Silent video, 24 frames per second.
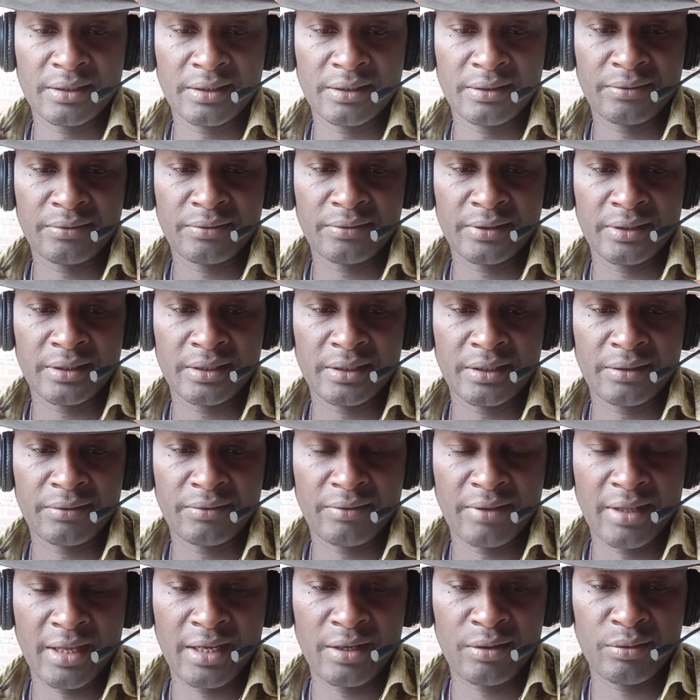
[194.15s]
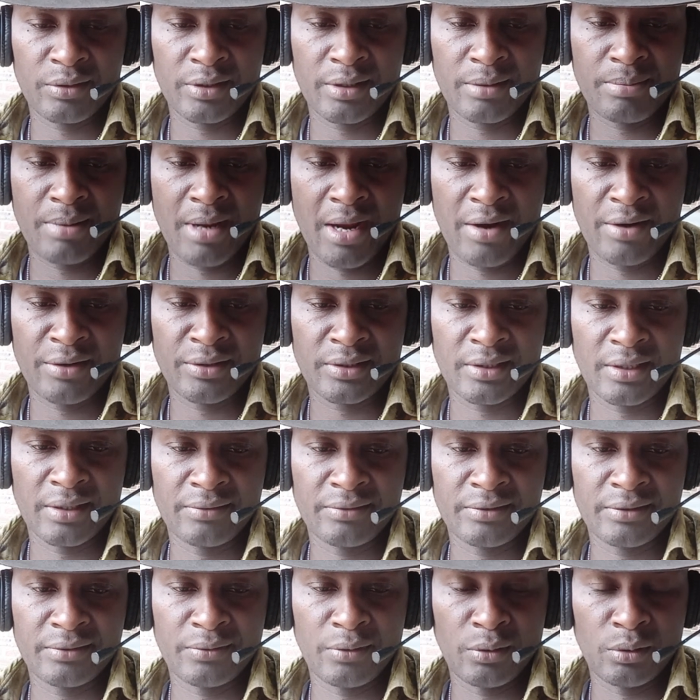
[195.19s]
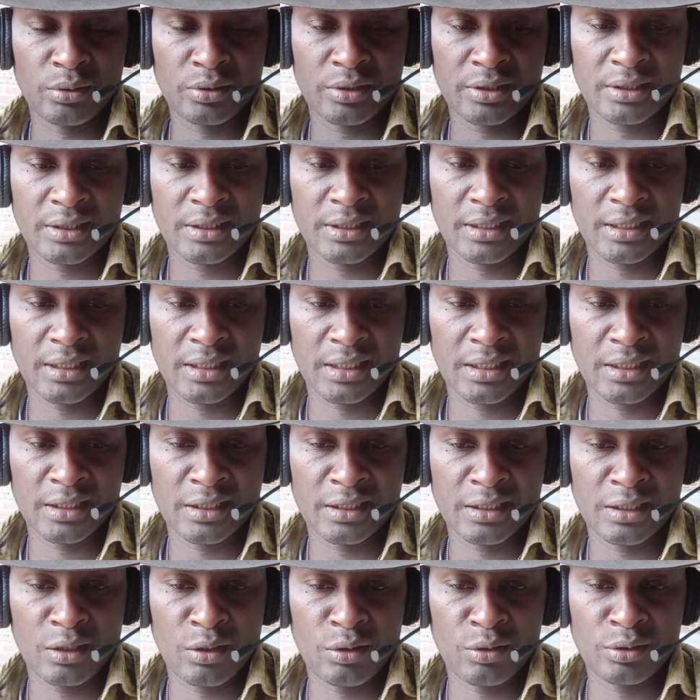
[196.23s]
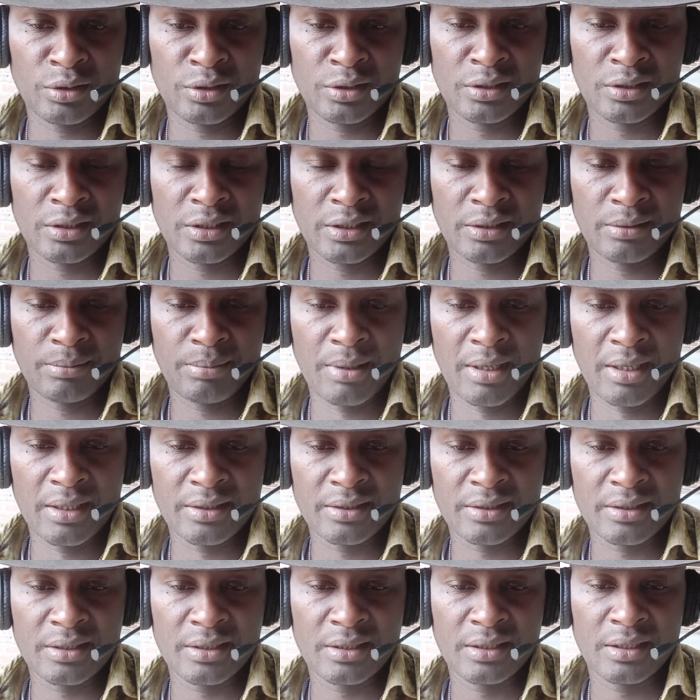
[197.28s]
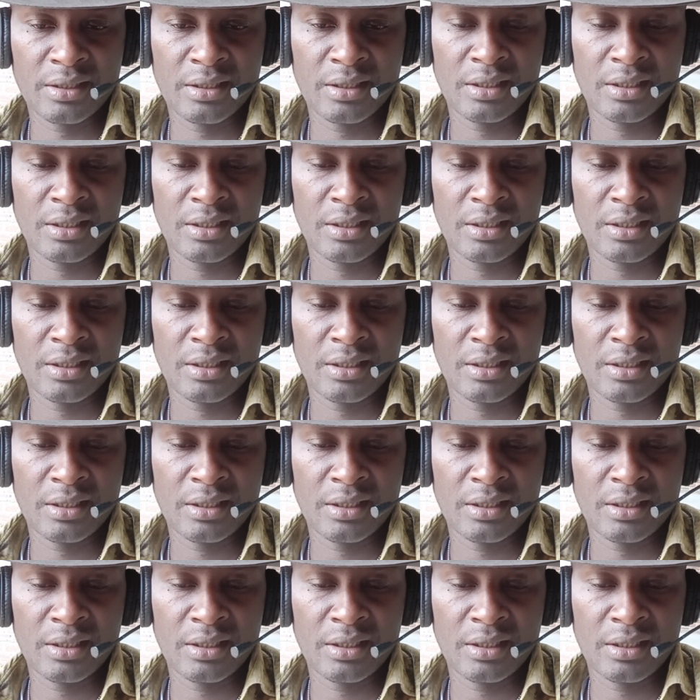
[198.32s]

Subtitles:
if they or their parents have defaulted in a loan in the past,